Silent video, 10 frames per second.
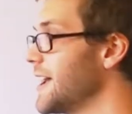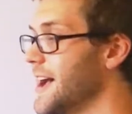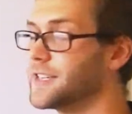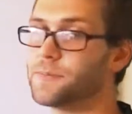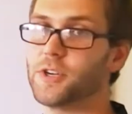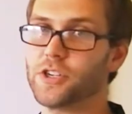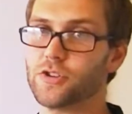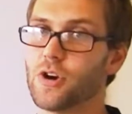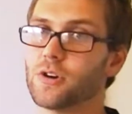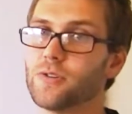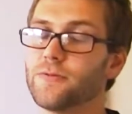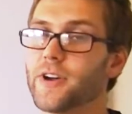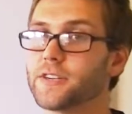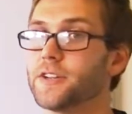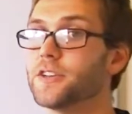has a much stronger
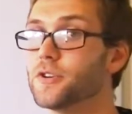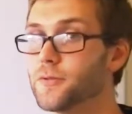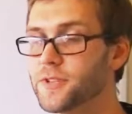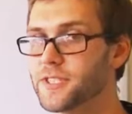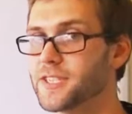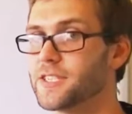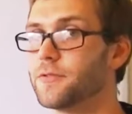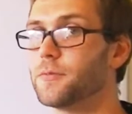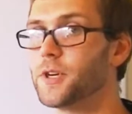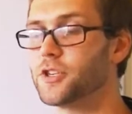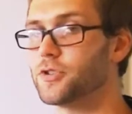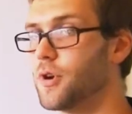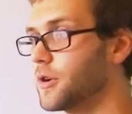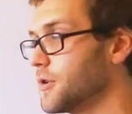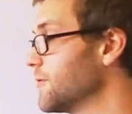effect on the nervous system, a much
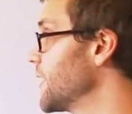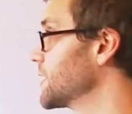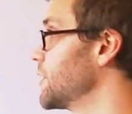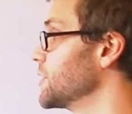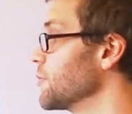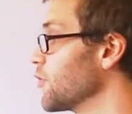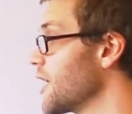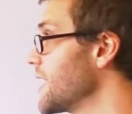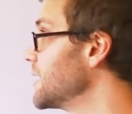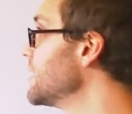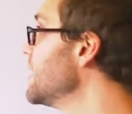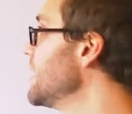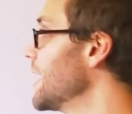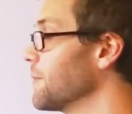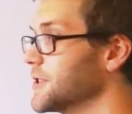stronger effect on your brain.
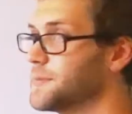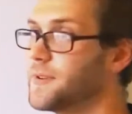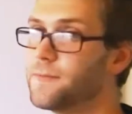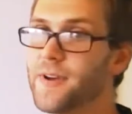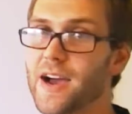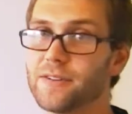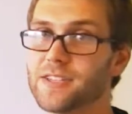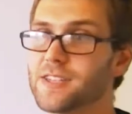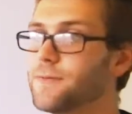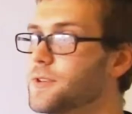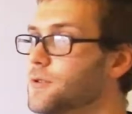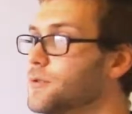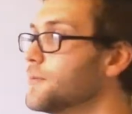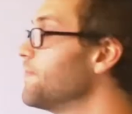And what's been found is if you